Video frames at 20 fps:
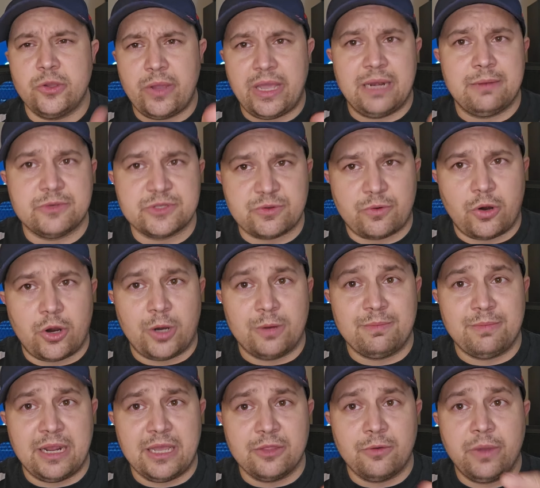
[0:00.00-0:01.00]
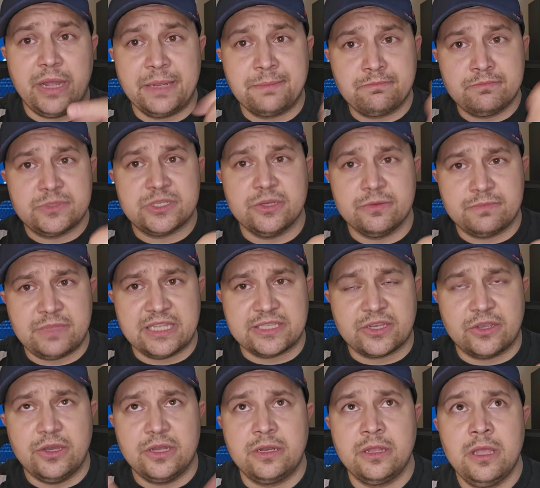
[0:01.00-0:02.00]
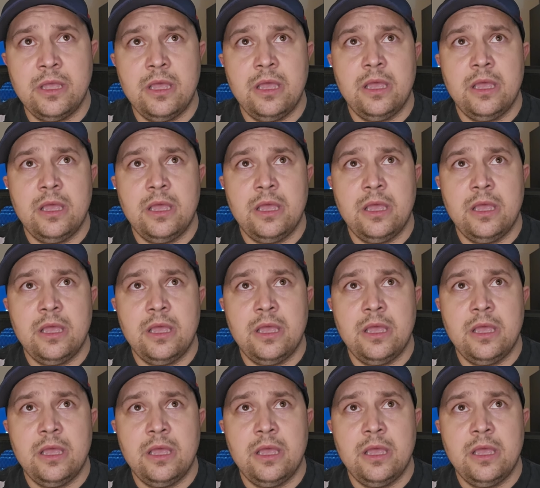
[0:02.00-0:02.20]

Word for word: no animals were harmed, by the way, so that's good.